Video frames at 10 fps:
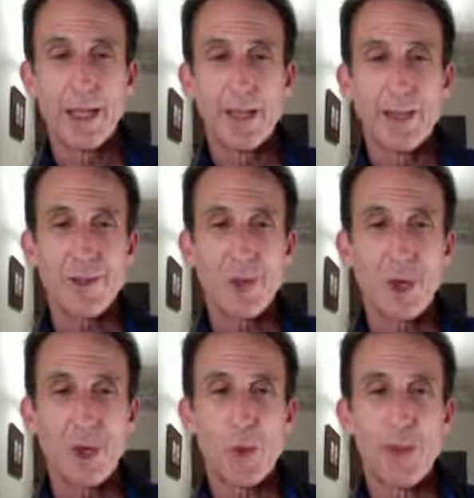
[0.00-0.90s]

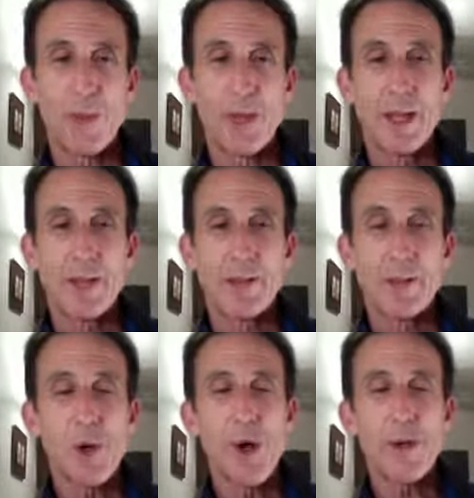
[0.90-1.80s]
So the
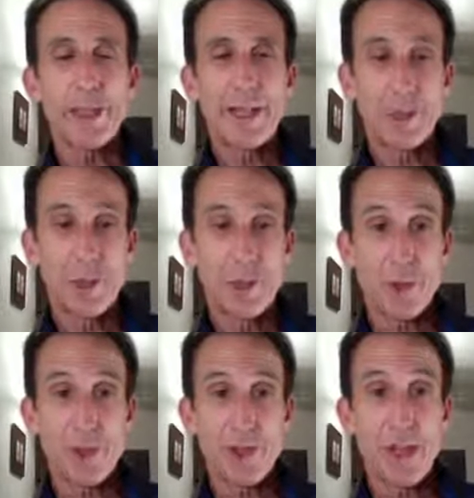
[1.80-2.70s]
calling is to
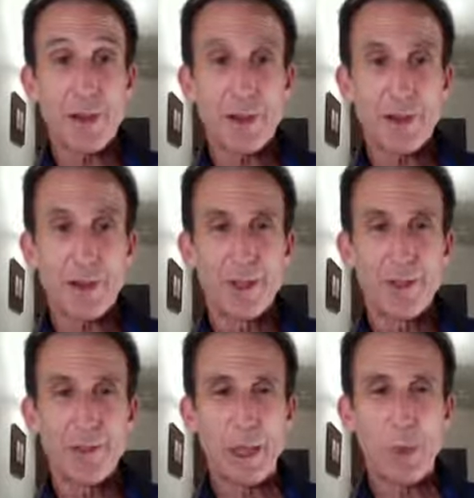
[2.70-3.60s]
center
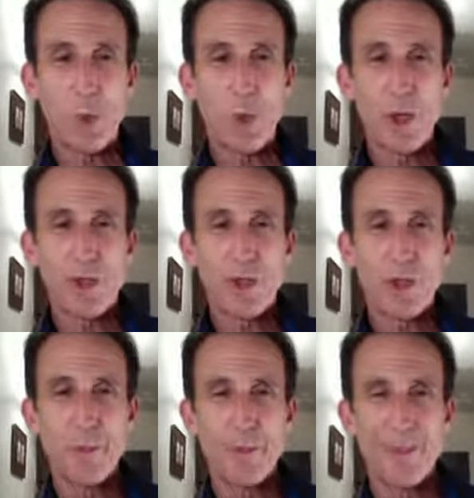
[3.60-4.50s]
in deeper
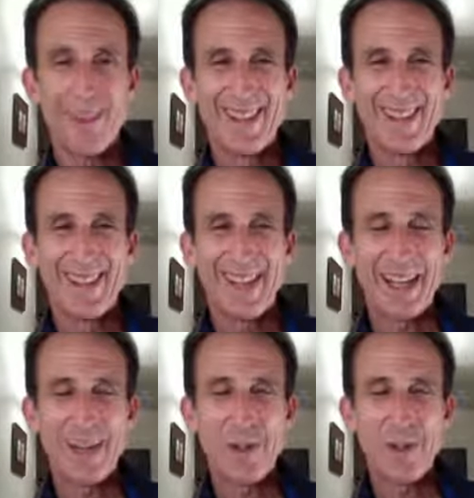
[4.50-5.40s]
wisdom
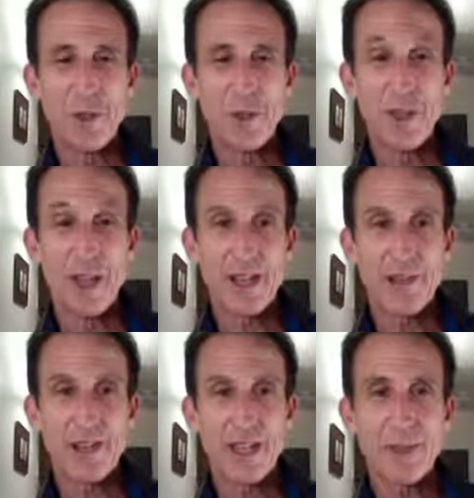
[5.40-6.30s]
and use that
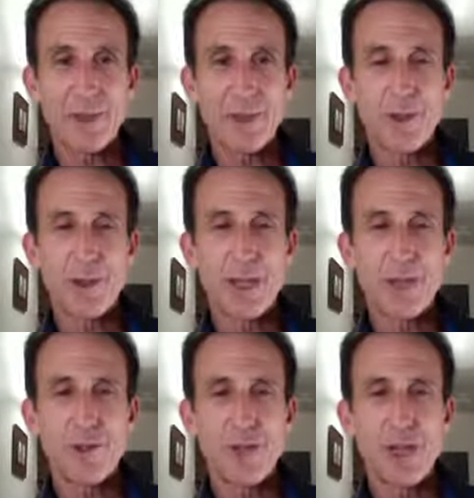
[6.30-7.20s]
center to then
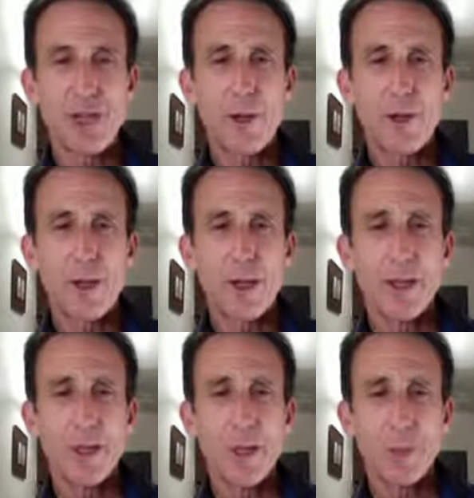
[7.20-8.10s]
share
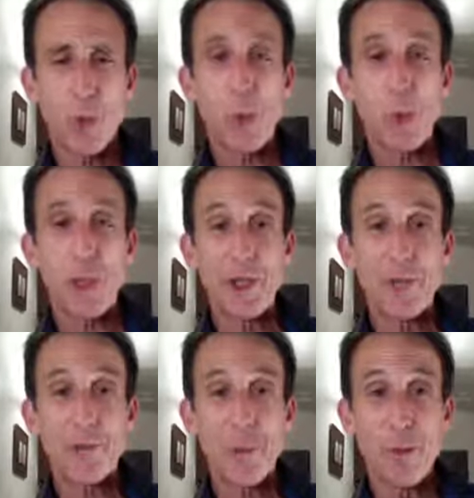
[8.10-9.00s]
appropriate
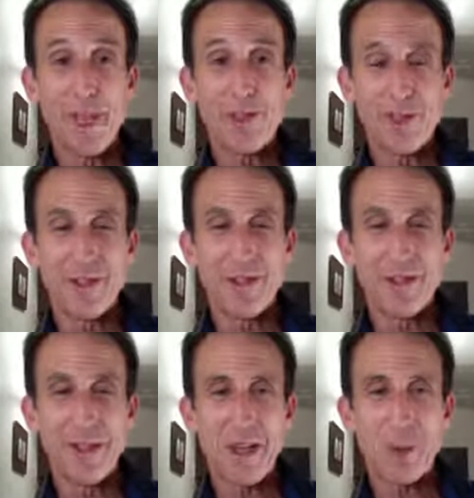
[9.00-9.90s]
information
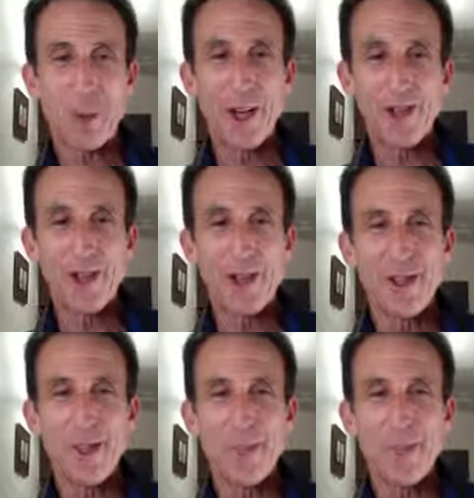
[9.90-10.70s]
at the right time.